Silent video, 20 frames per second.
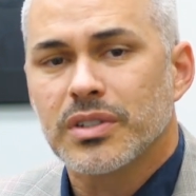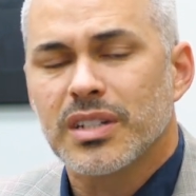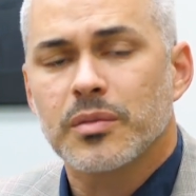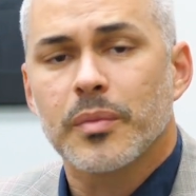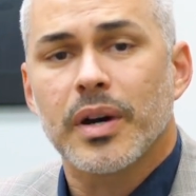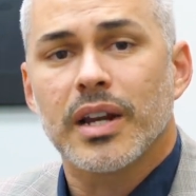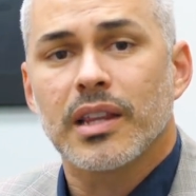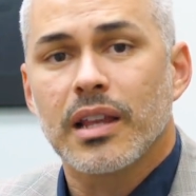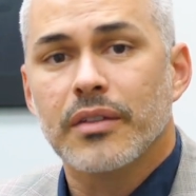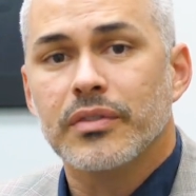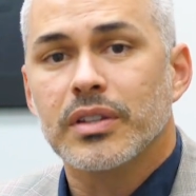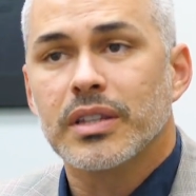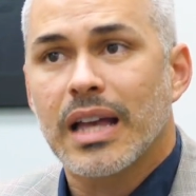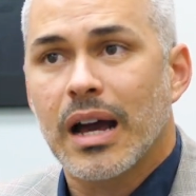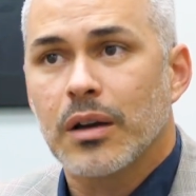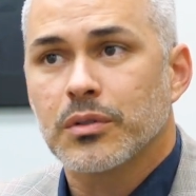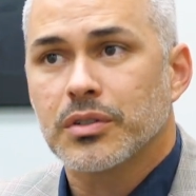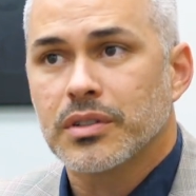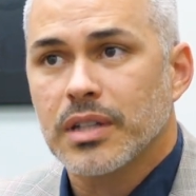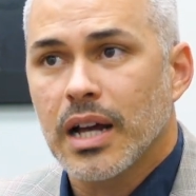It's about
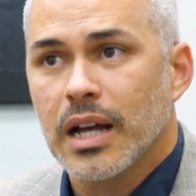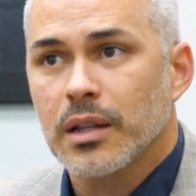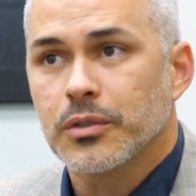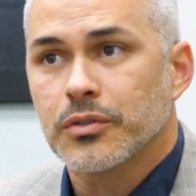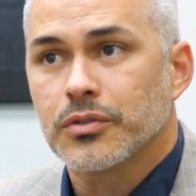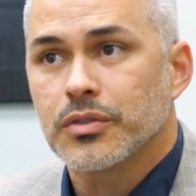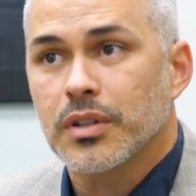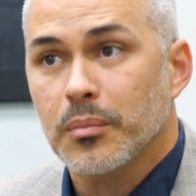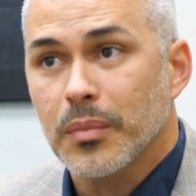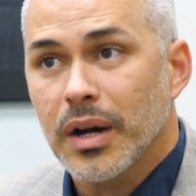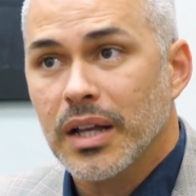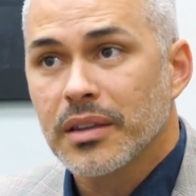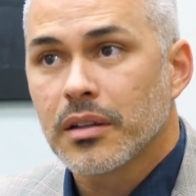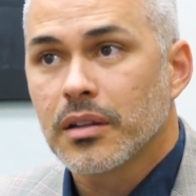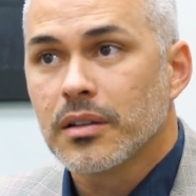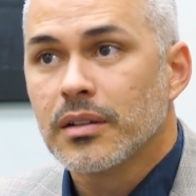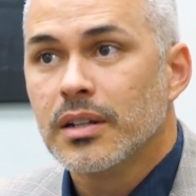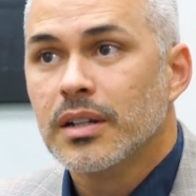$11,000 a month.